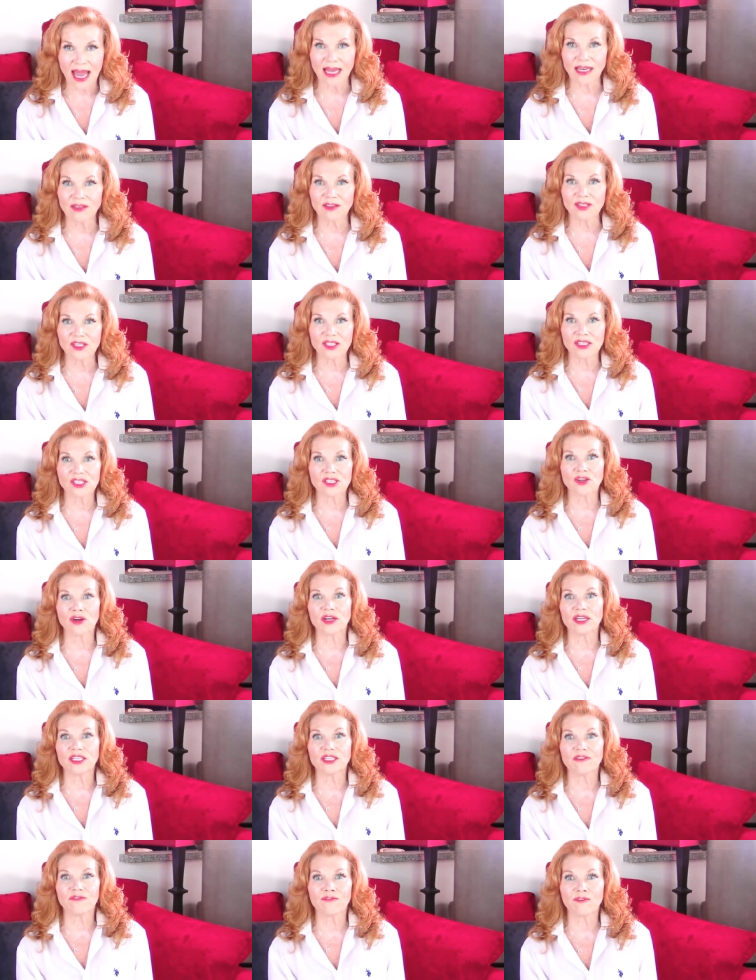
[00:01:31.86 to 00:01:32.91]
and
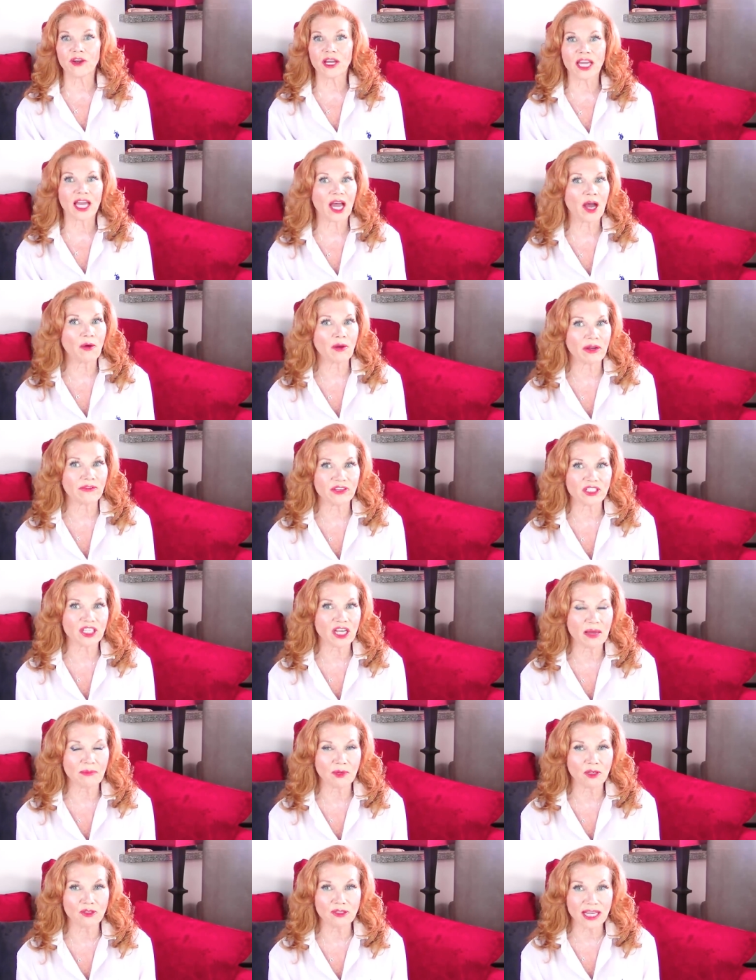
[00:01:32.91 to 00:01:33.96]
starting to freak out every
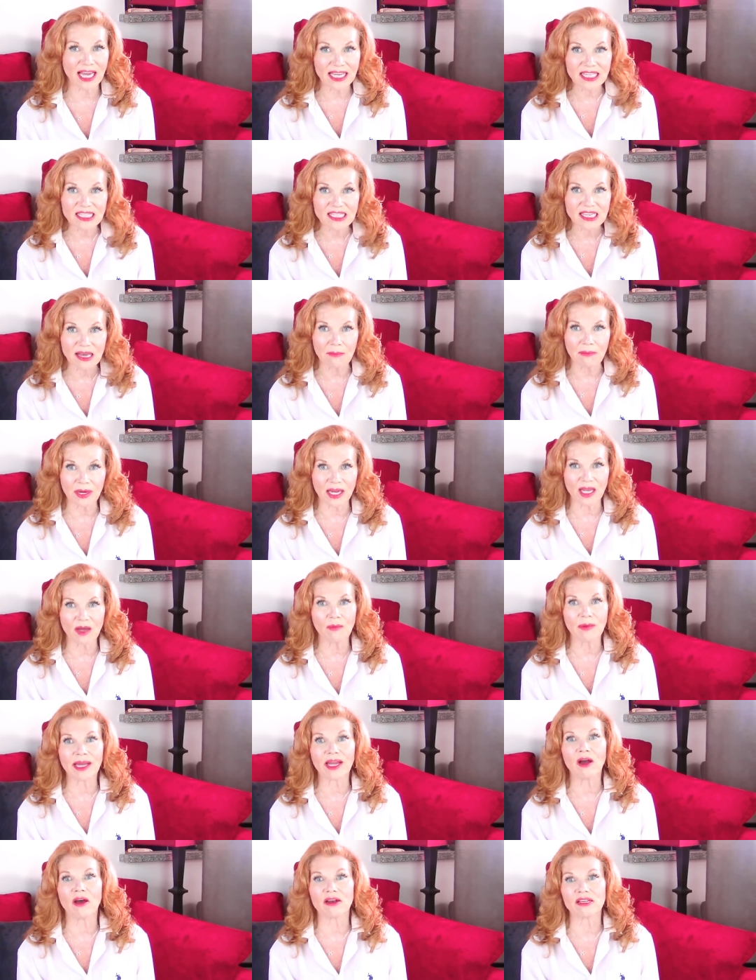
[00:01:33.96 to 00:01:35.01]
time you date somebody,
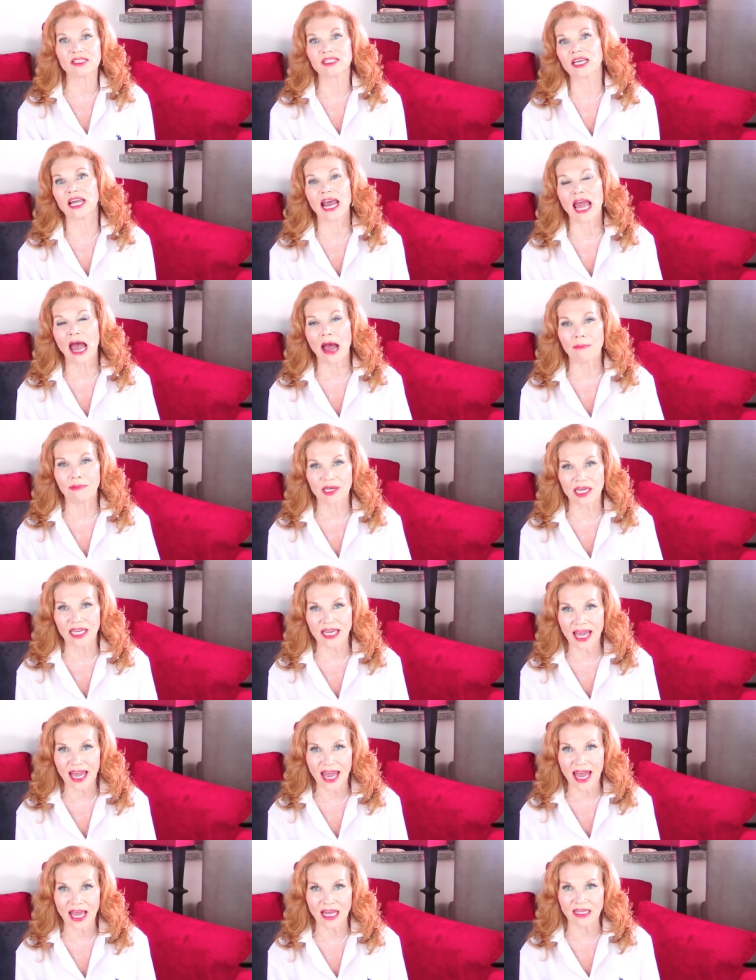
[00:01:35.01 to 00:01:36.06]
oh my God, it's going to happen
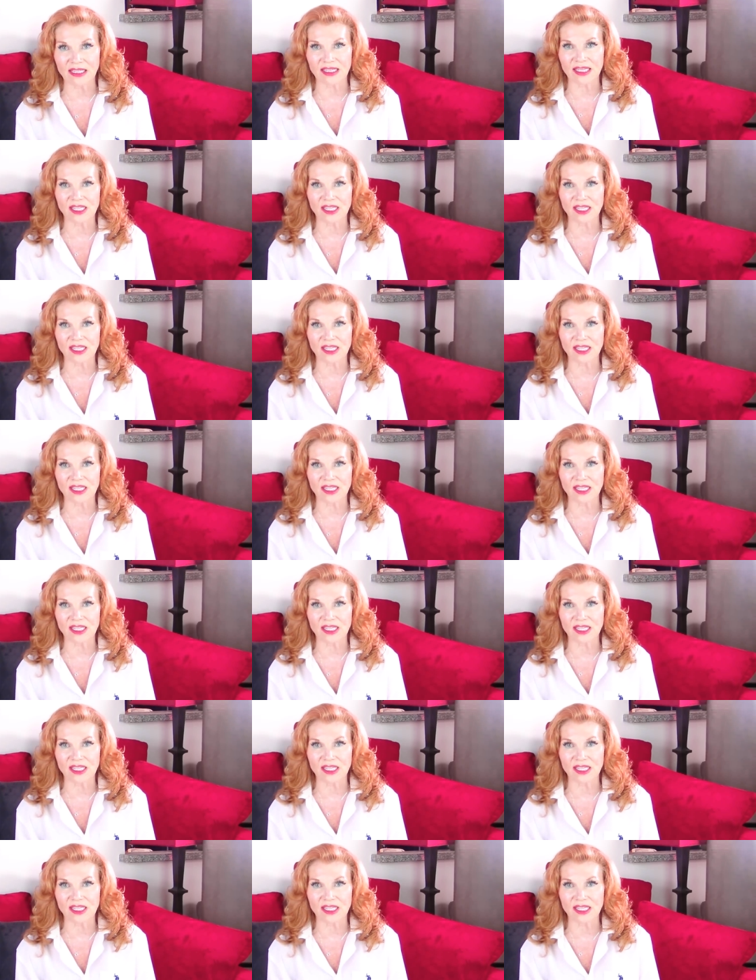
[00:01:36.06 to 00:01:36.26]
again.